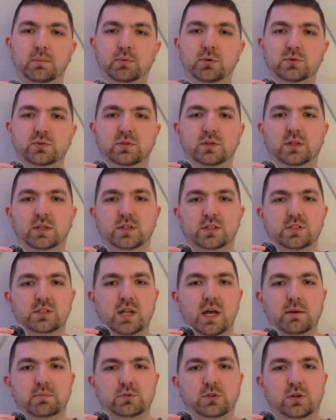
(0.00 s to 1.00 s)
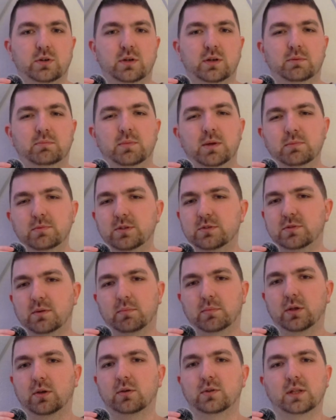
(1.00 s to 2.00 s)
posted like a snapshot, and maybe
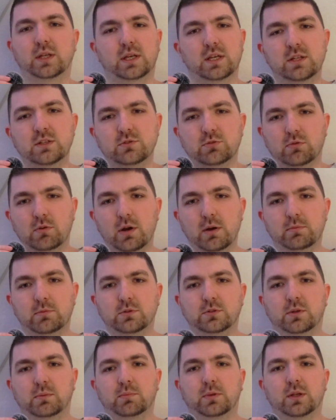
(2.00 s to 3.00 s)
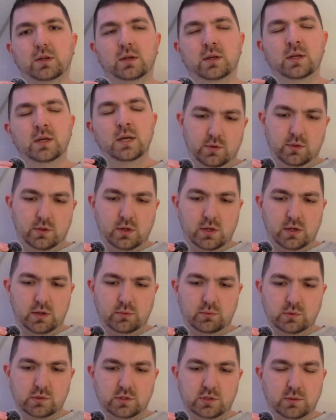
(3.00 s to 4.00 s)
something on like Instagram or something. I
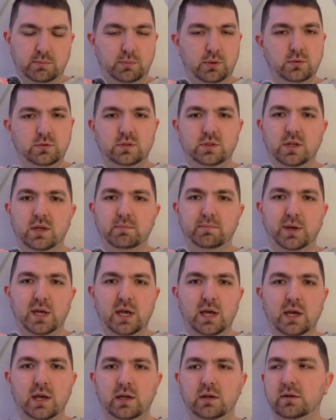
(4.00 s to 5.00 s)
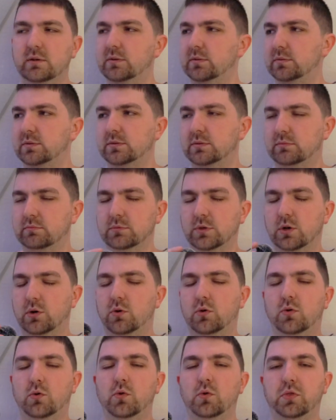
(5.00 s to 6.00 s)
was supposed to get paid. It was a
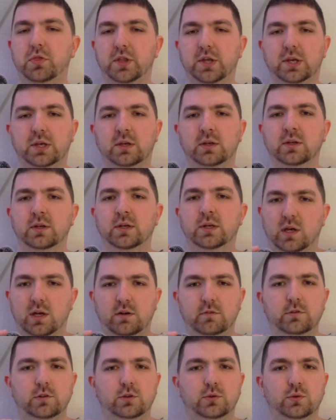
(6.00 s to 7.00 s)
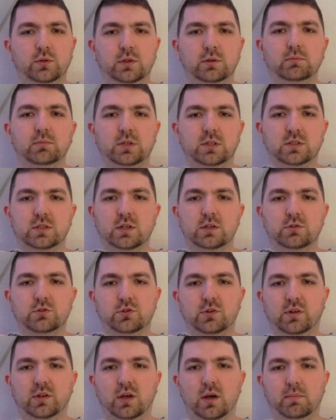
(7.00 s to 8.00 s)
whole thing. Kind of annoying because I
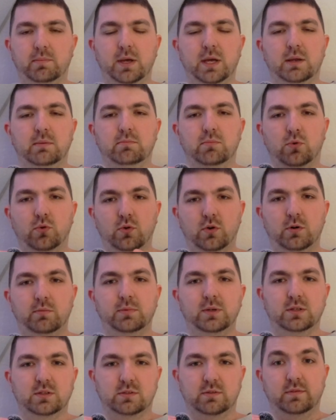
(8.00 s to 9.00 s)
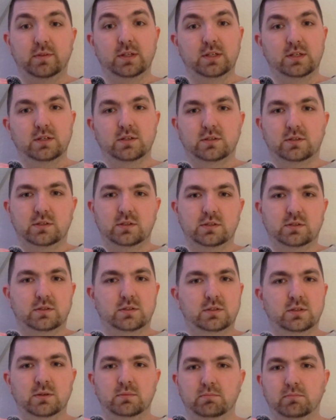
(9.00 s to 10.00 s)
should have got paid more because of the
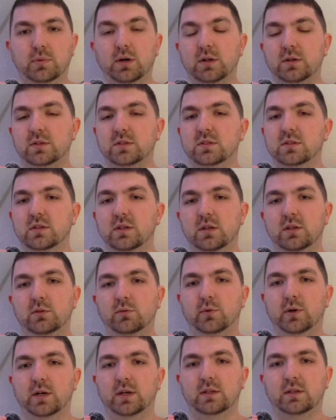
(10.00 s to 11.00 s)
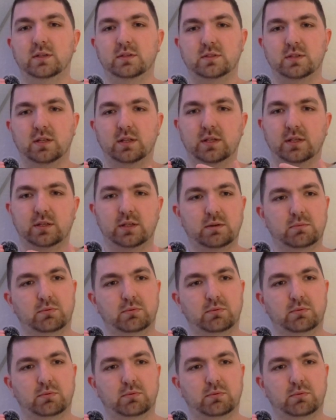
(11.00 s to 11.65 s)
distance. But either way, they said that they